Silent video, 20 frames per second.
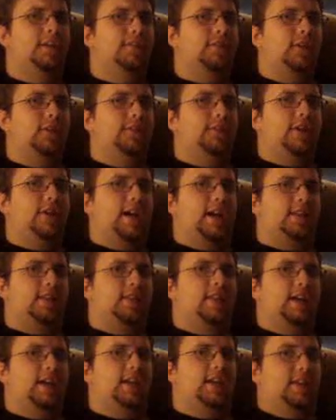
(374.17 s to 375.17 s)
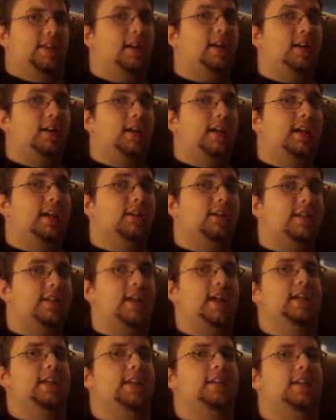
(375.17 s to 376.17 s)
for the fact that they're a heel
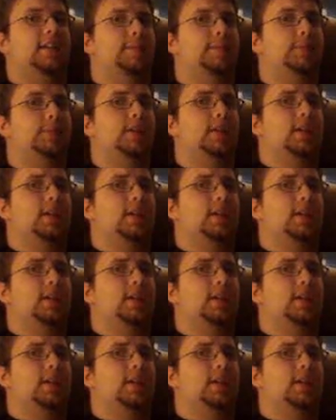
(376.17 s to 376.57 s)
tag team,